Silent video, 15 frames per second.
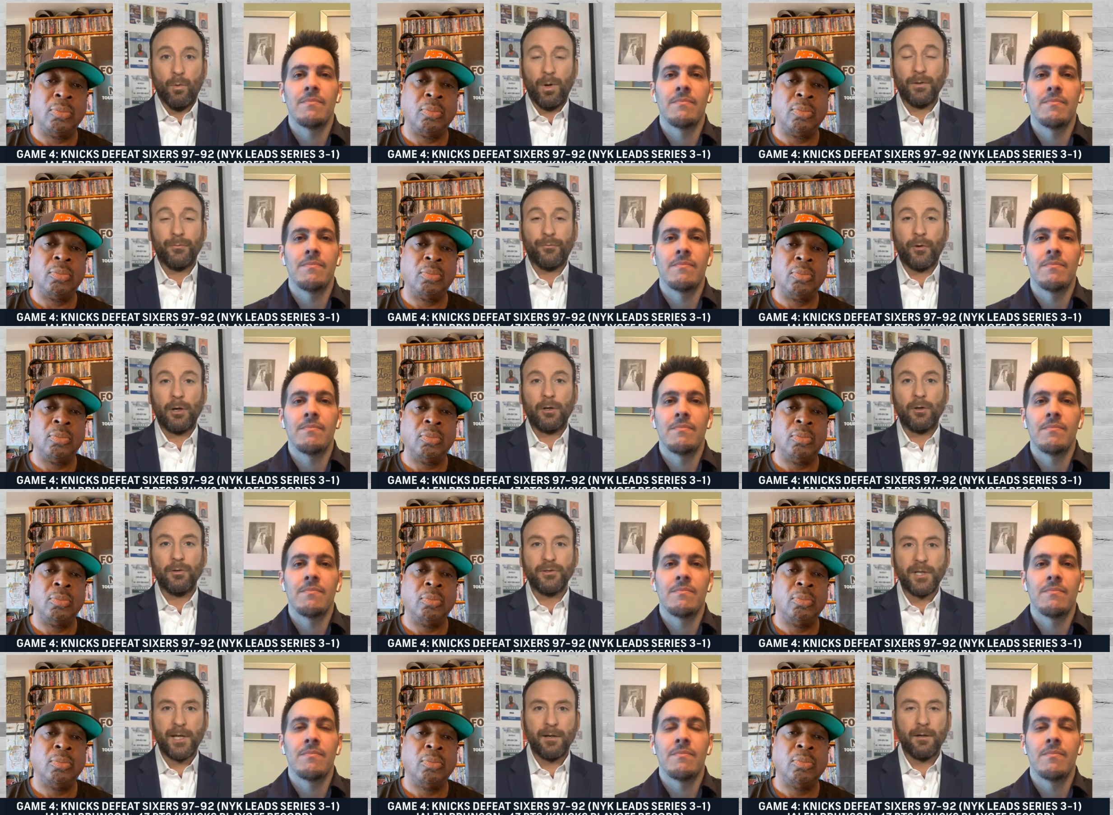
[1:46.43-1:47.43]
Speaker 1: Wells
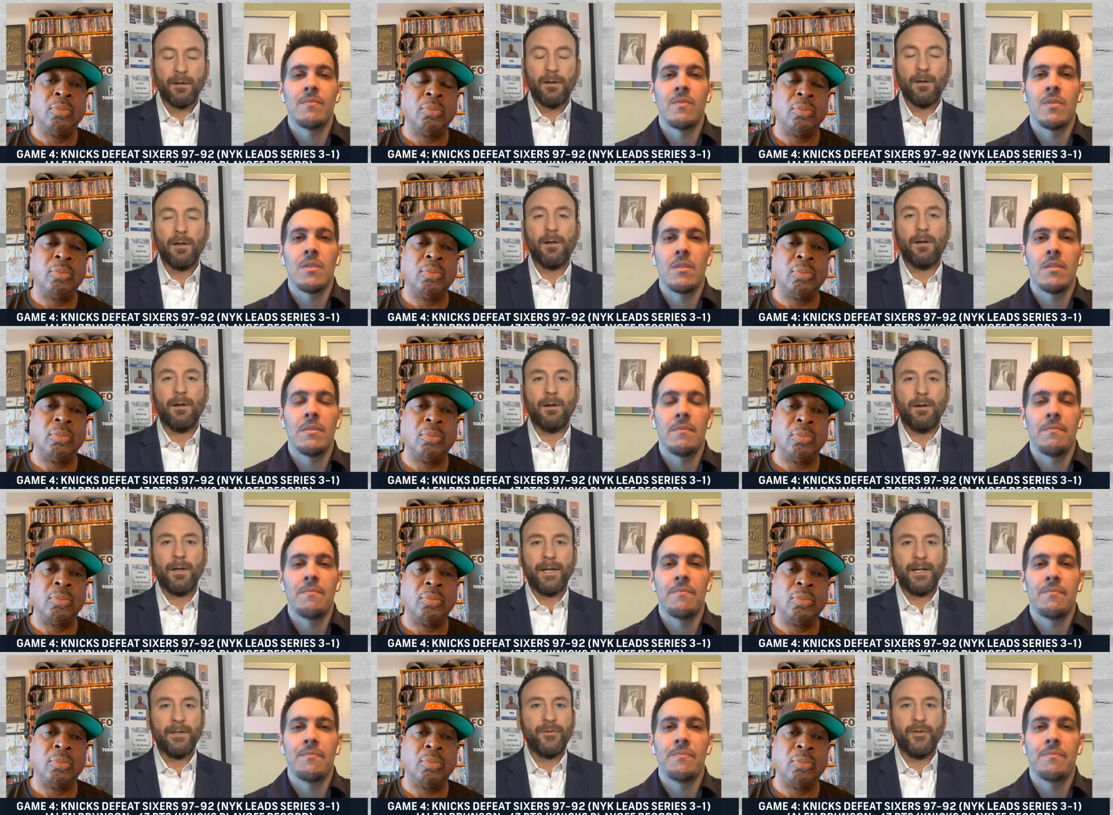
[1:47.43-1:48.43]
Fargo Center?
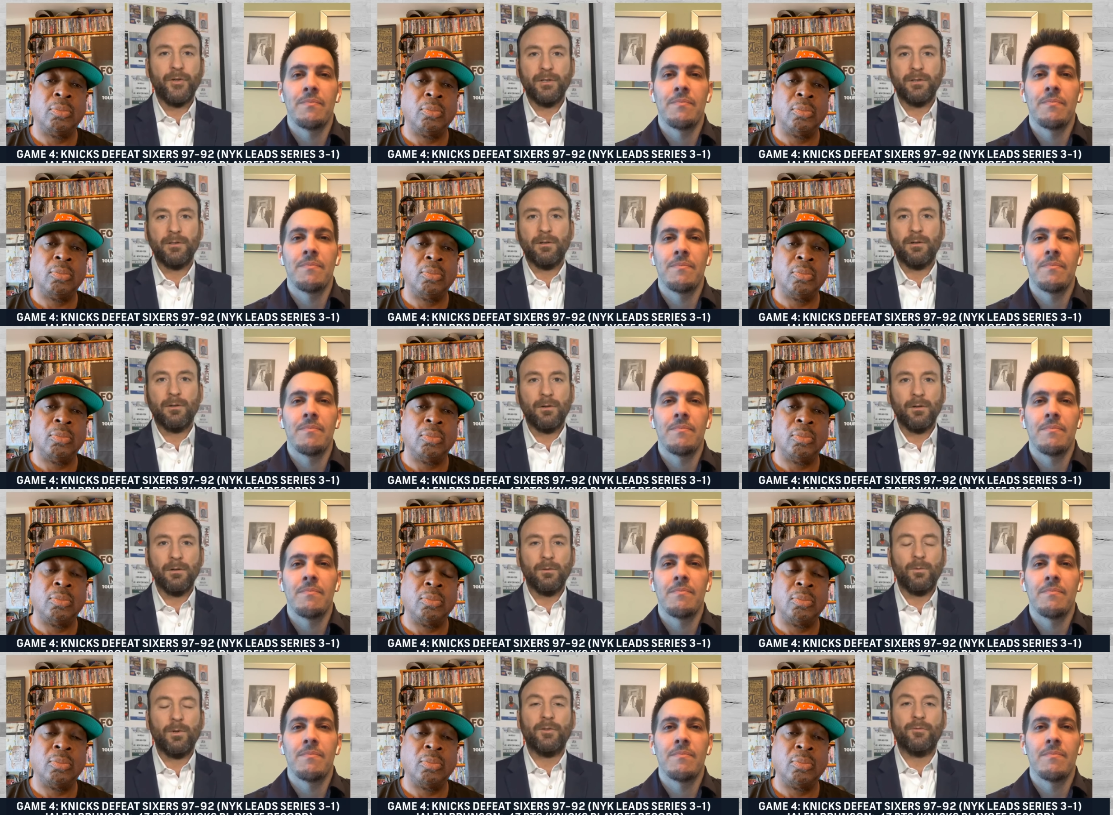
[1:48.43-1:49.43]
I guess you could still
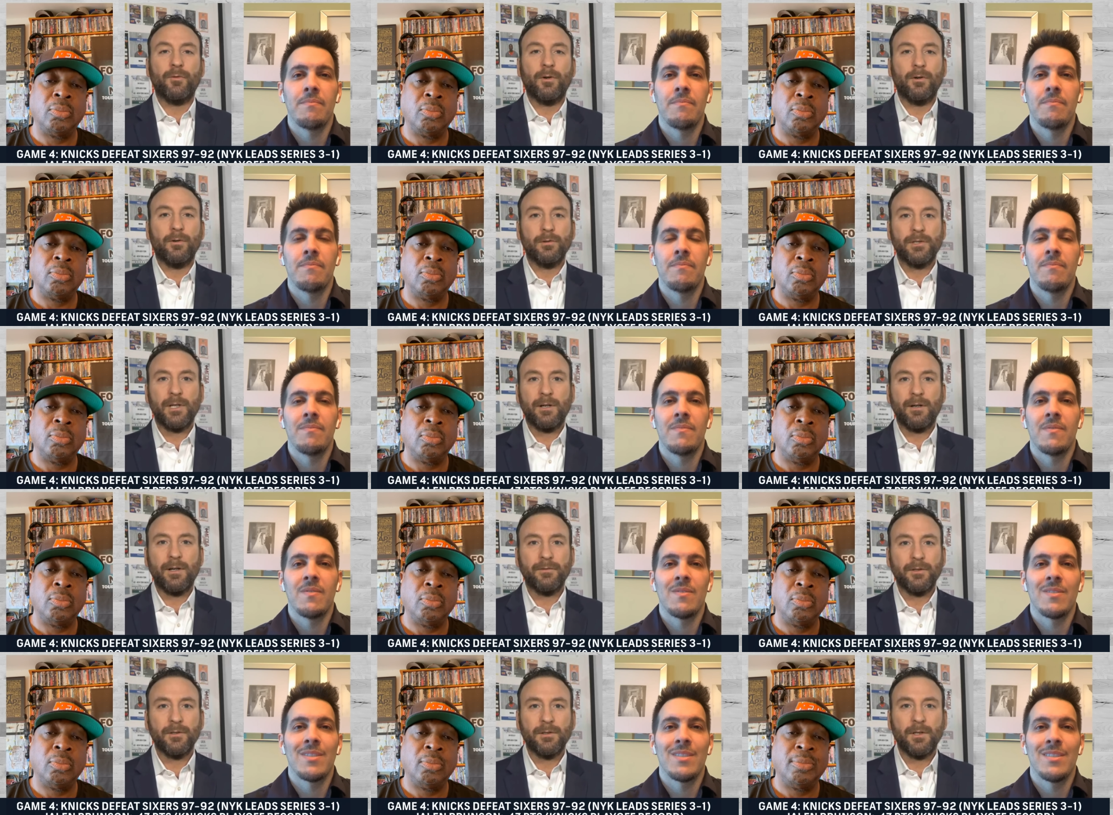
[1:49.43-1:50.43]
call it the Wells Fargo Center
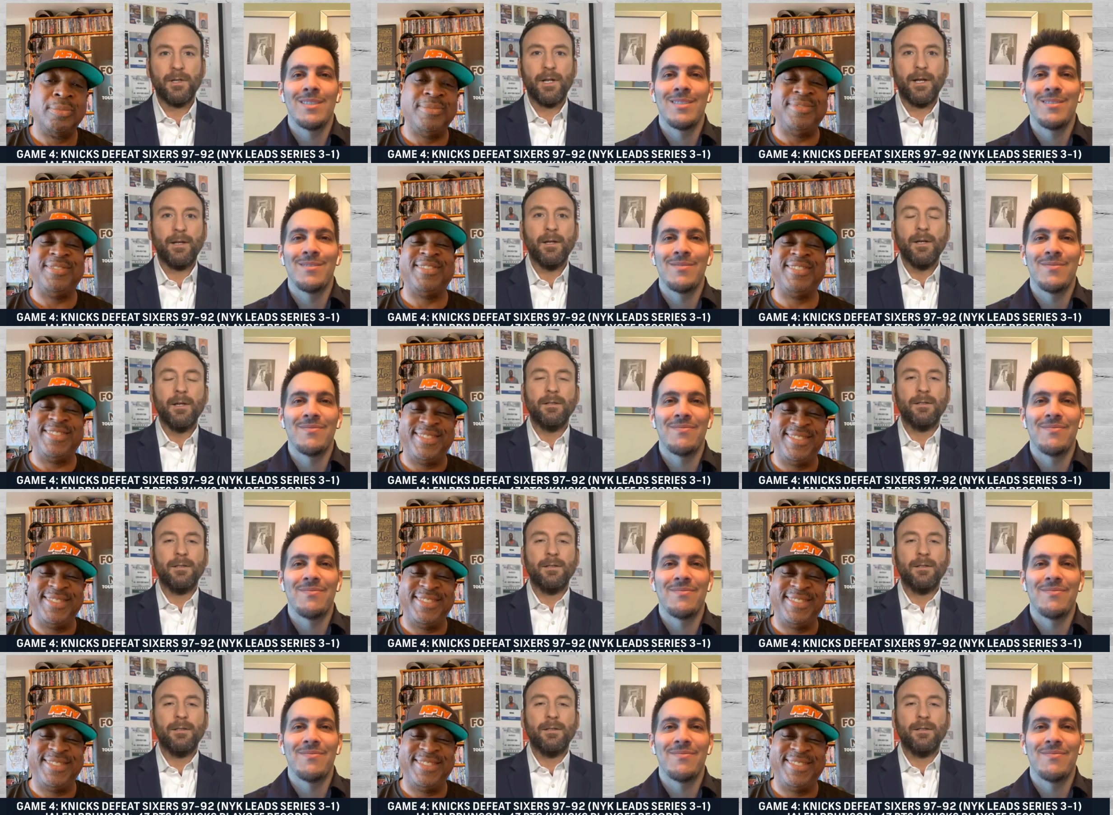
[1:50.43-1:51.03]
after Sunday.